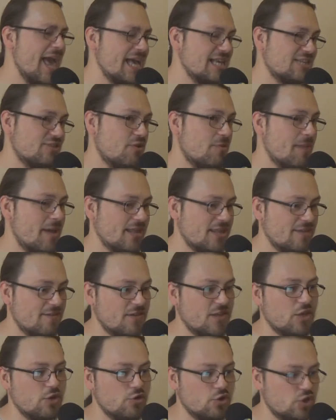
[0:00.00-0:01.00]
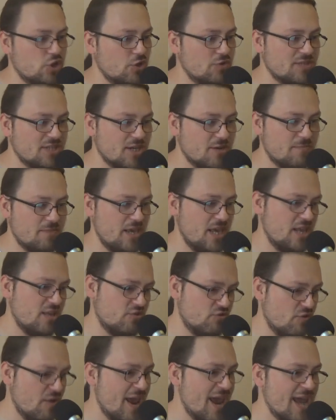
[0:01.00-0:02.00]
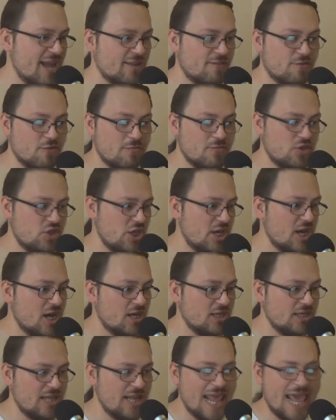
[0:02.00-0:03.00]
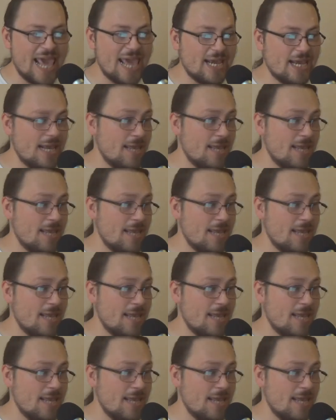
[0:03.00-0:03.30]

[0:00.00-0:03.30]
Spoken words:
as dramatic video shows her being dragged from jihadi lair